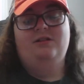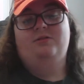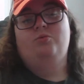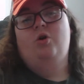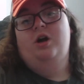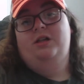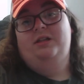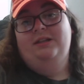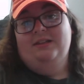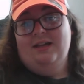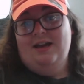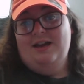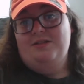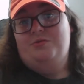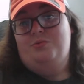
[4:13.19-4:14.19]
Watching
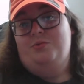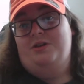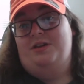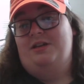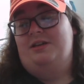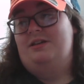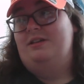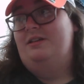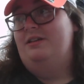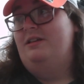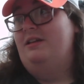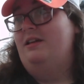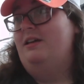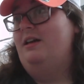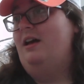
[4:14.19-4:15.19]
last week,
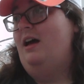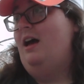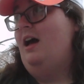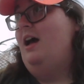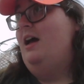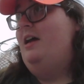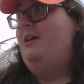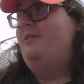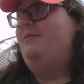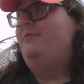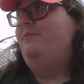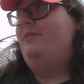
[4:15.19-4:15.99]
I